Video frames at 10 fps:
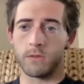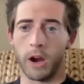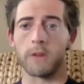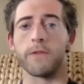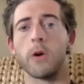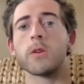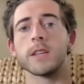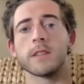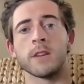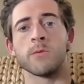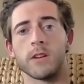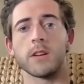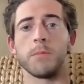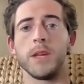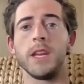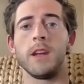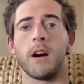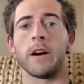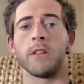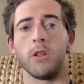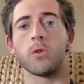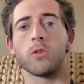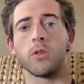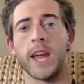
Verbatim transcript: our focus can really be on local